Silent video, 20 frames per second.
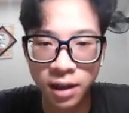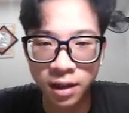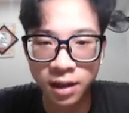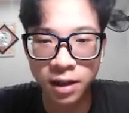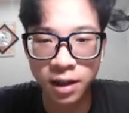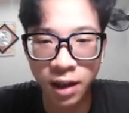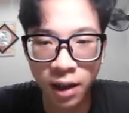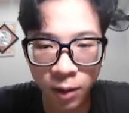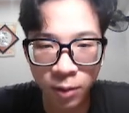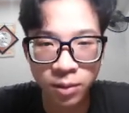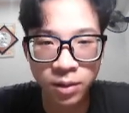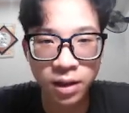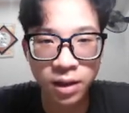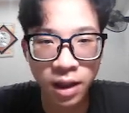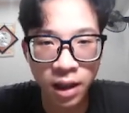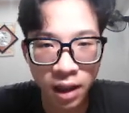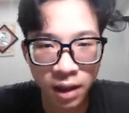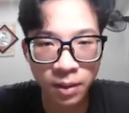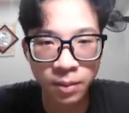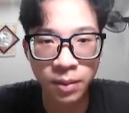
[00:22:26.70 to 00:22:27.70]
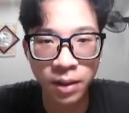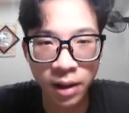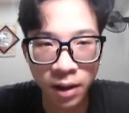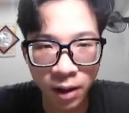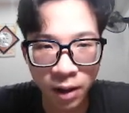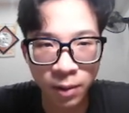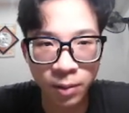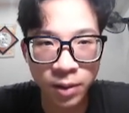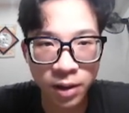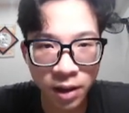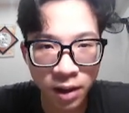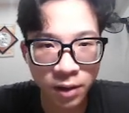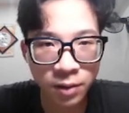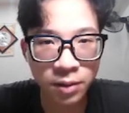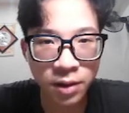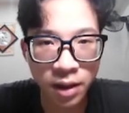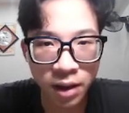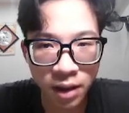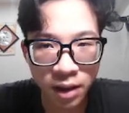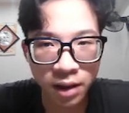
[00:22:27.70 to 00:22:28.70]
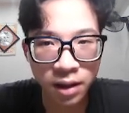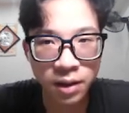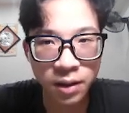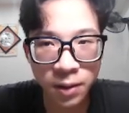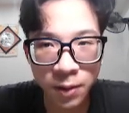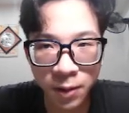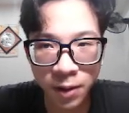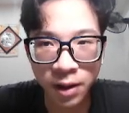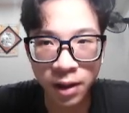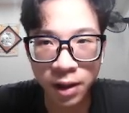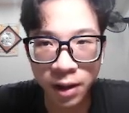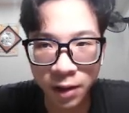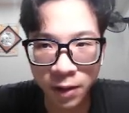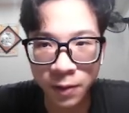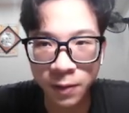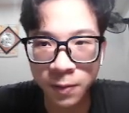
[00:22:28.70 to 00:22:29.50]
it looks like my computer running quite